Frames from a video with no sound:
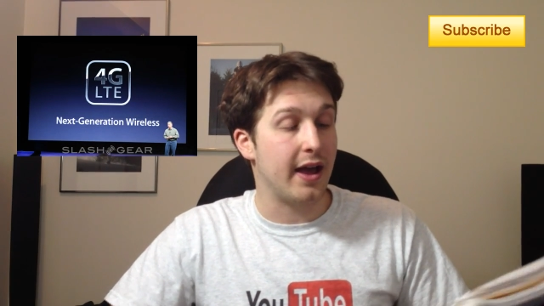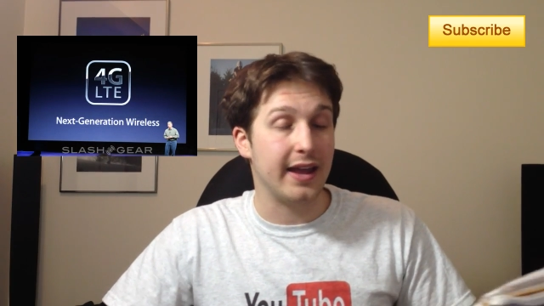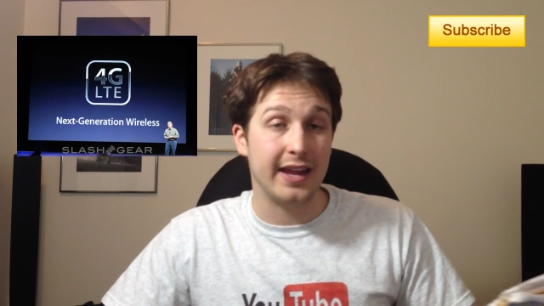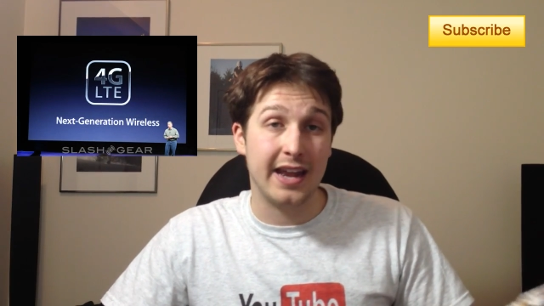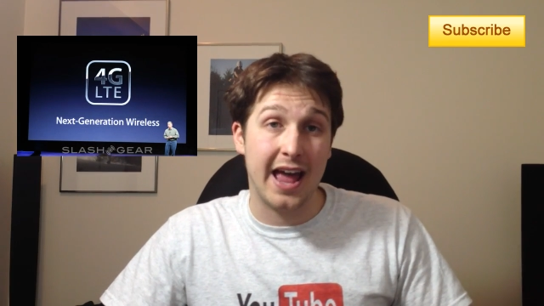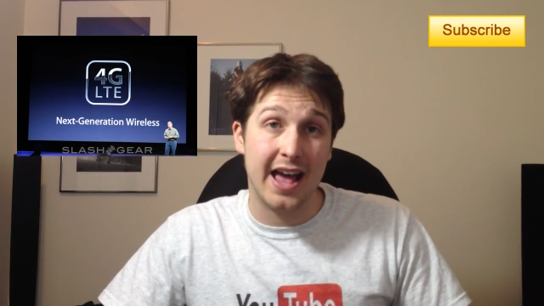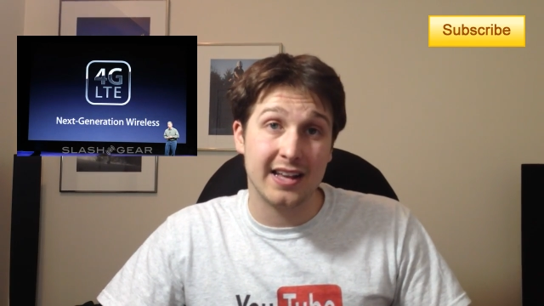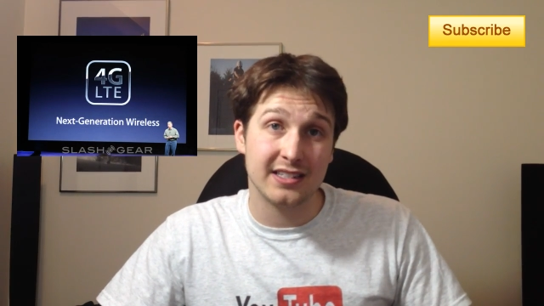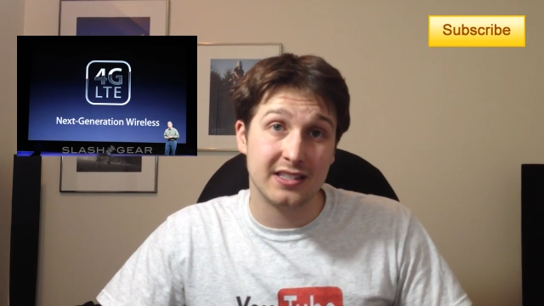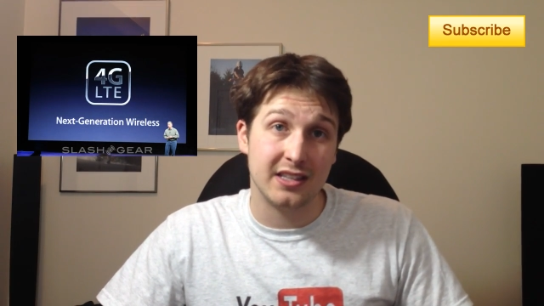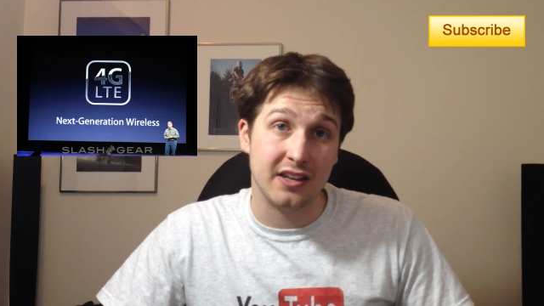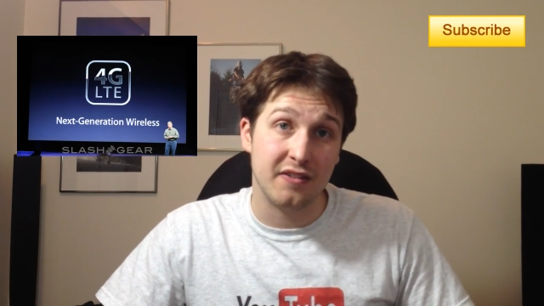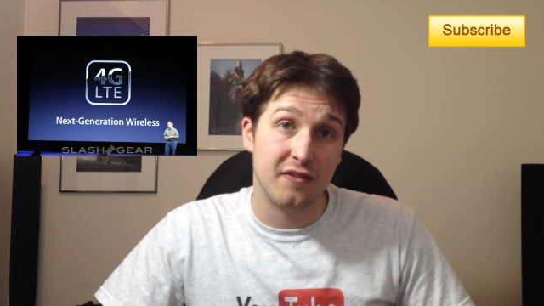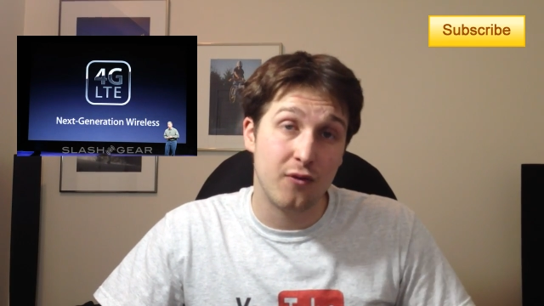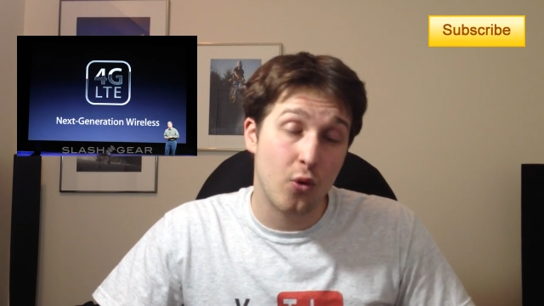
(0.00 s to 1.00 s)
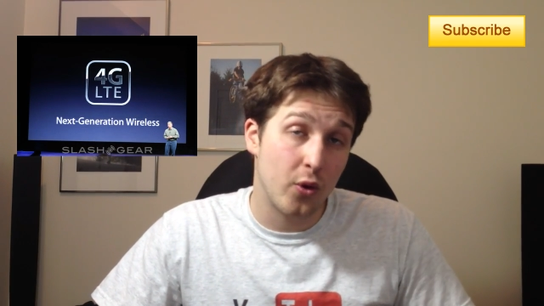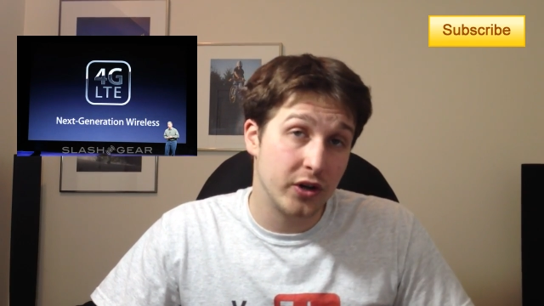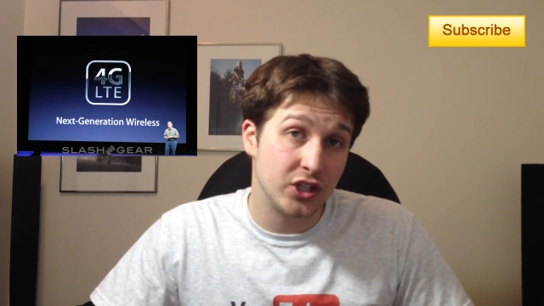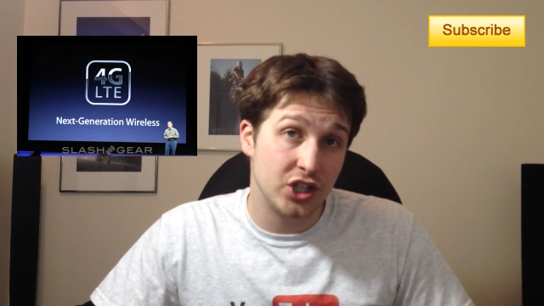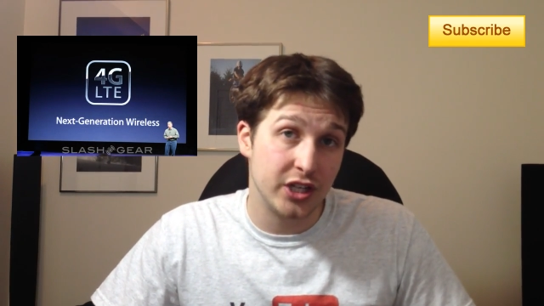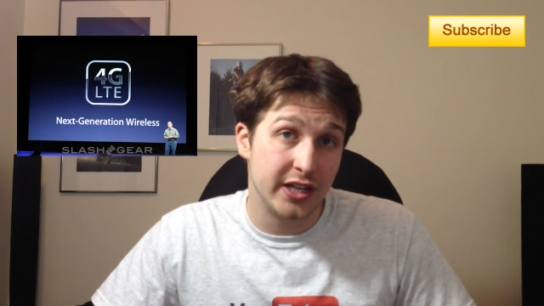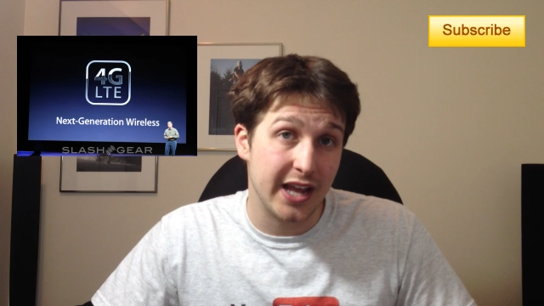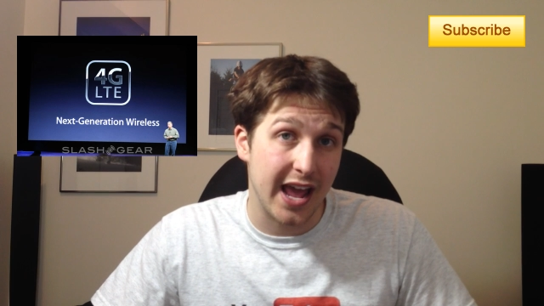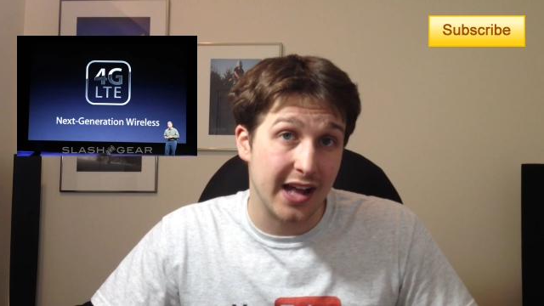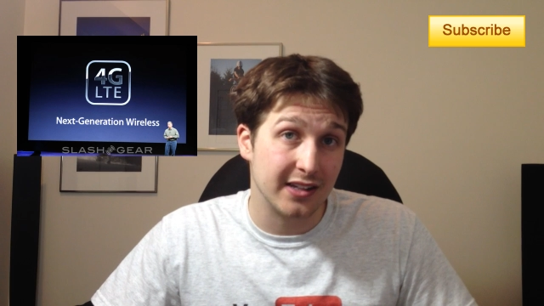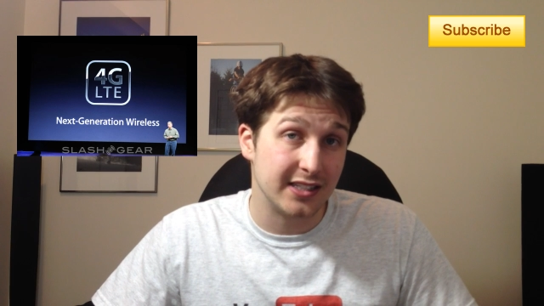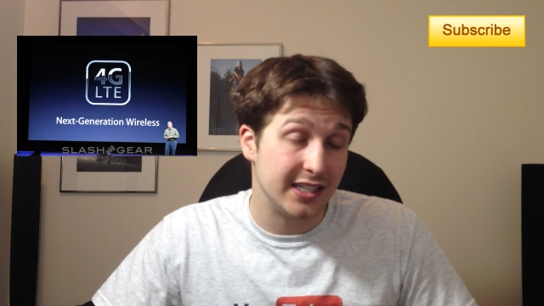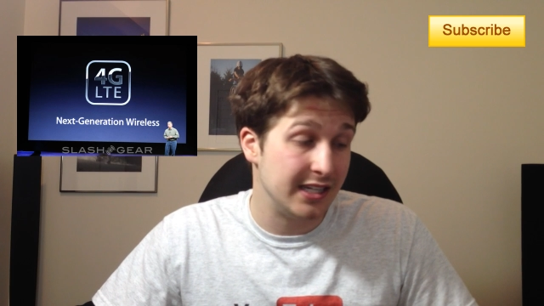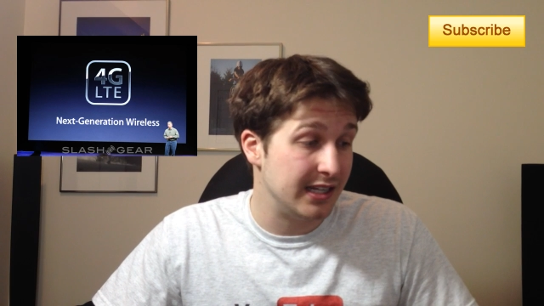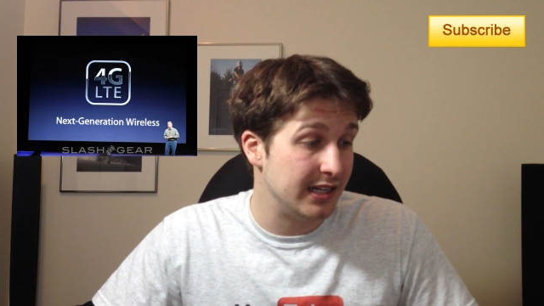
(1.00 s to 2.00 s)
It has the 4G
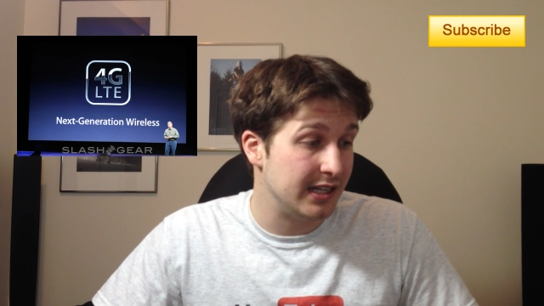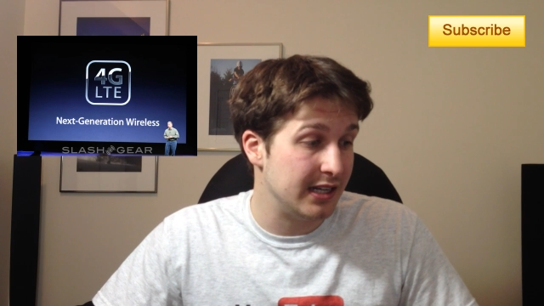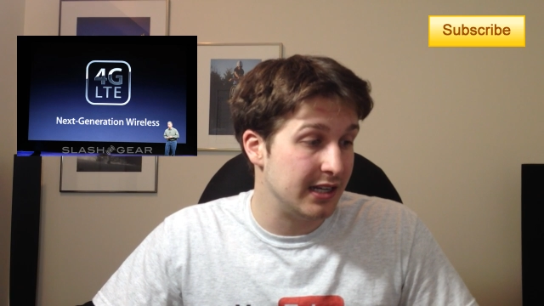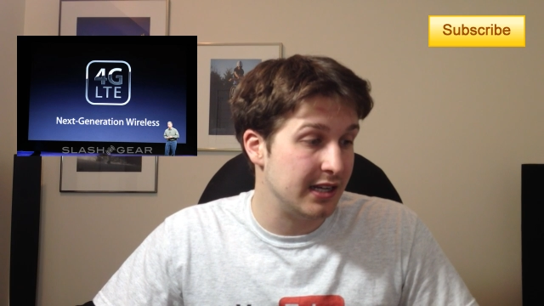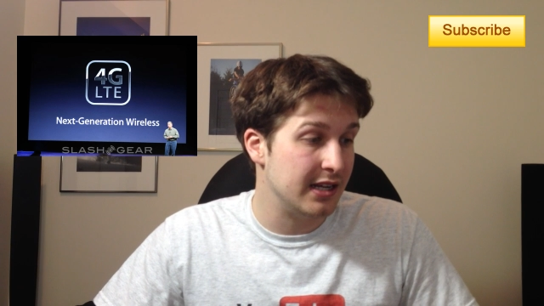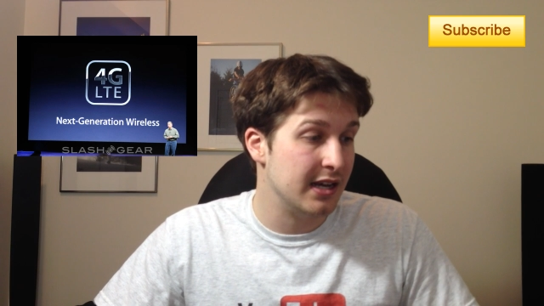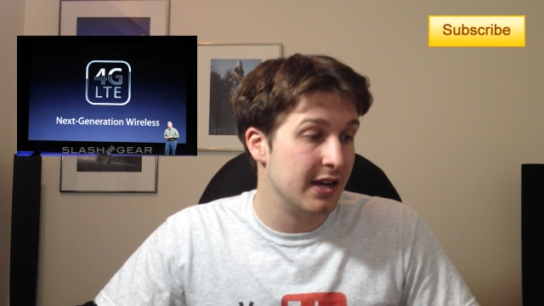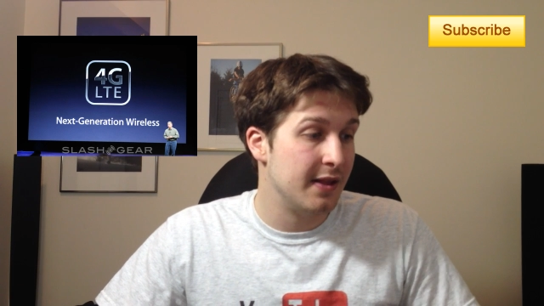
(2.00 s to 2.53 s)
LTE